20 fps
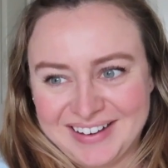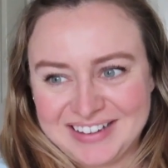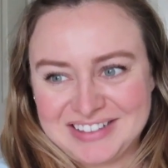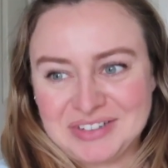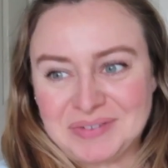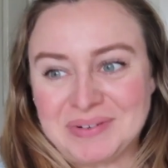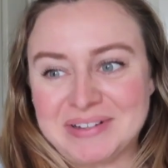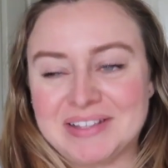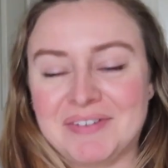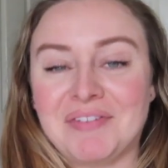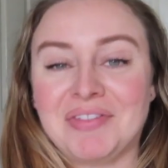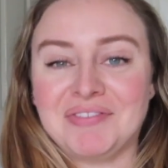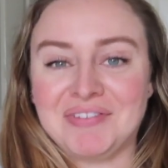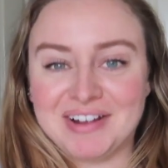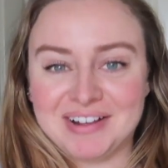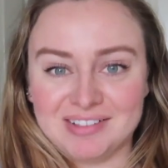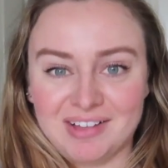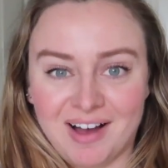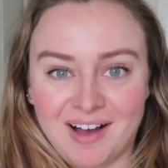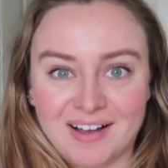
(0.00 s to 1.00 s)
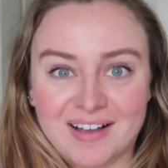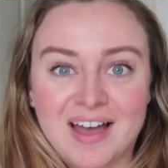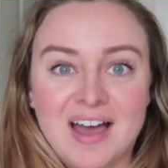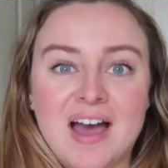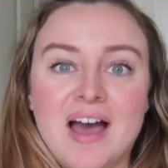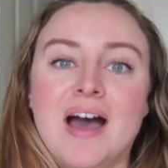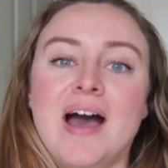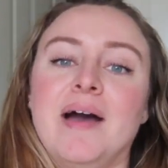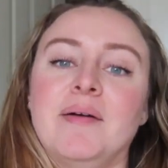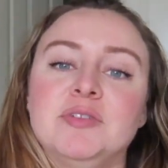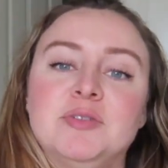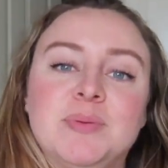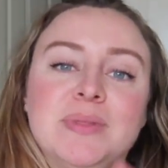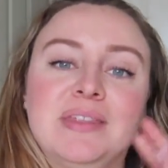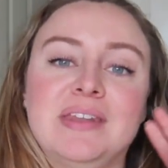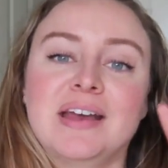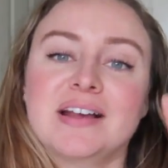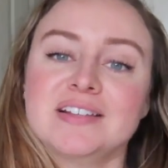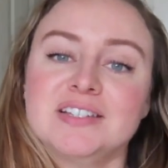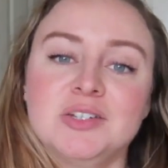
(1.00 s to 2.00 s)
I told myself at 3 o'clock I would
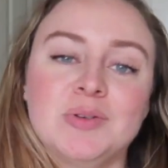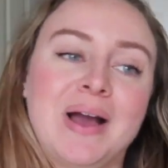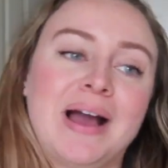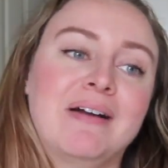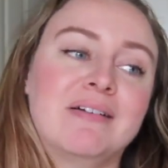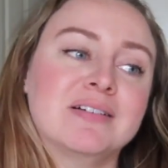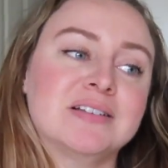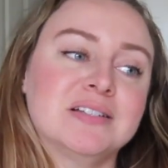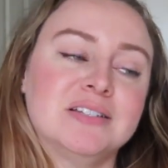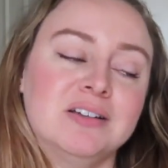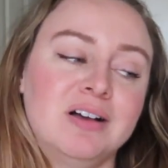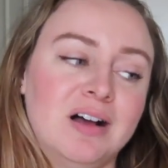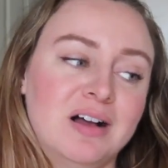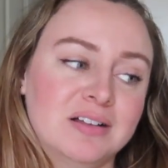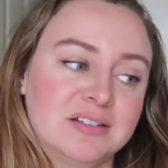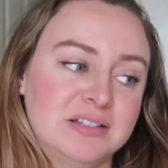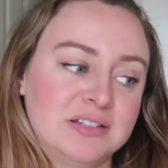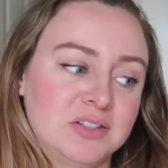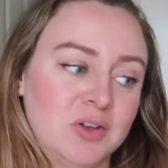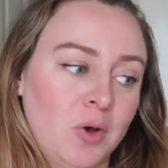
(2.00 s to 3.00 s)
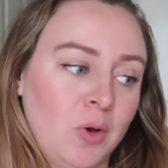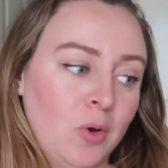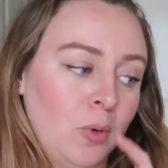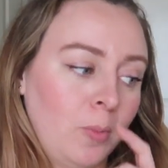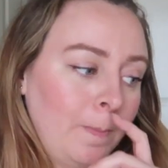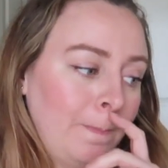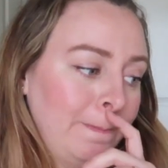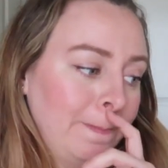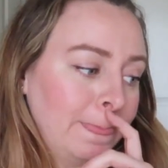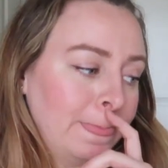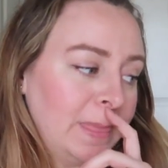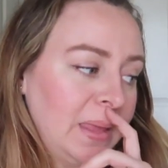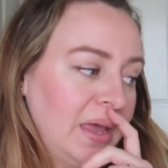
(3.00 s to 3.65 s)
spend the next 2 hours until Austin's home